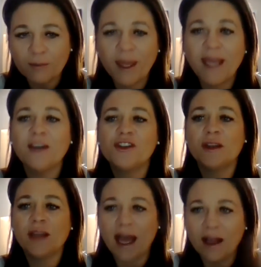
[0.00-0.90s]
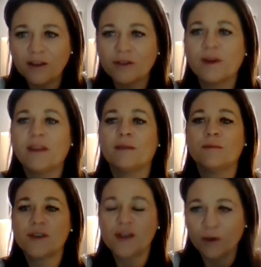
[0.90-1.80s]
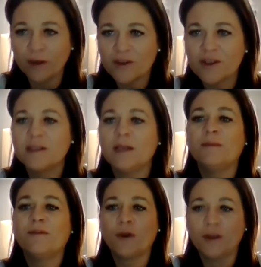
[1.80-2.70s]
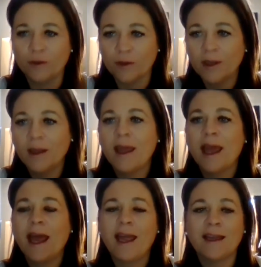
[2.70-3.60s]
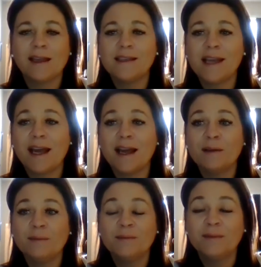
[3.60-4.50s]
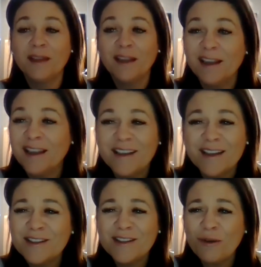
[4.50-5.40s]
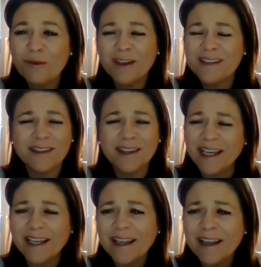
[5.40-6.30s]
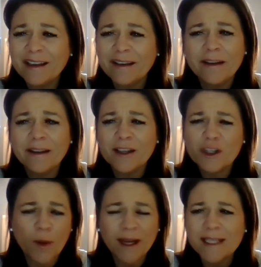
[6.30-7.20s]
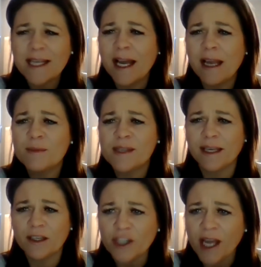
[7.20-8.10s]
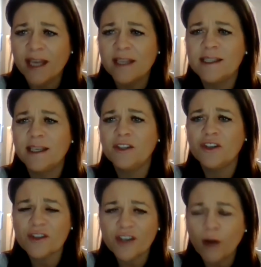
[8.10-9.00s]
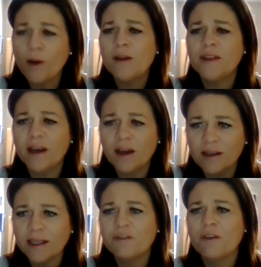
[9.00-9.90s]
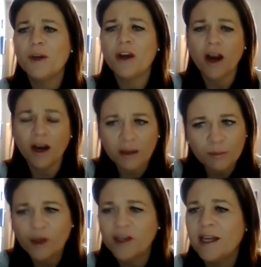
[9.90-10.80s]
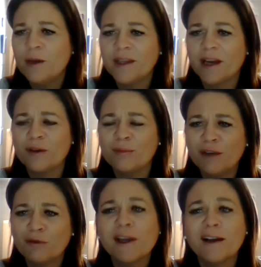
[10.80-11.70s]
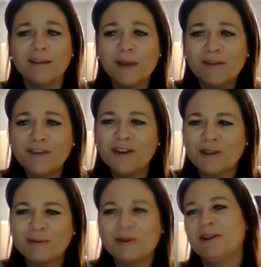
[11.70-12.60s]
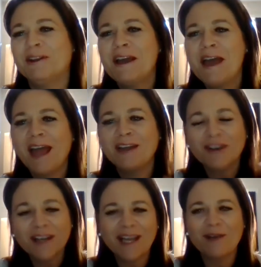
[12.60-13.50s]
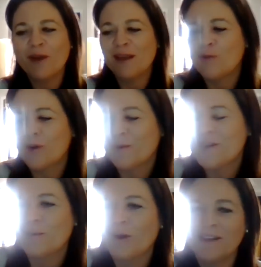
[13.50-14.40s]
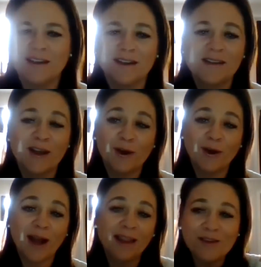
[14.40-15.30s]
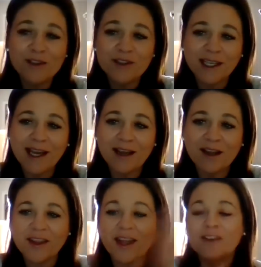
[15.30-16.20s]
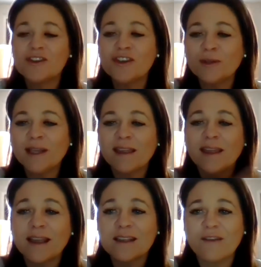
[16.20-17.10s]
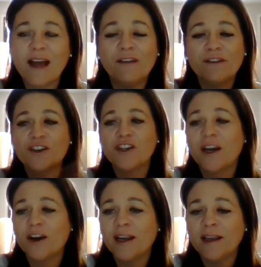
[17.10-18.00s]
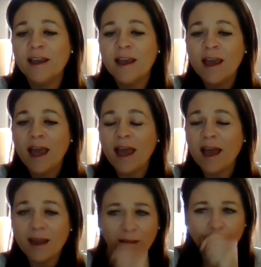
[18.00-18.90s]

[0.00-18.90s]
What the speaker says: page in the algorithm. So there's a tip for you. And don't delete it 20 times like Janet did. Just go out there, lead from your heart, and put it out there and be real, be vulnerable, and you're going to get way more responses. So I love you, TL. Thanks, Julie. Thanks, Val, for sharing. And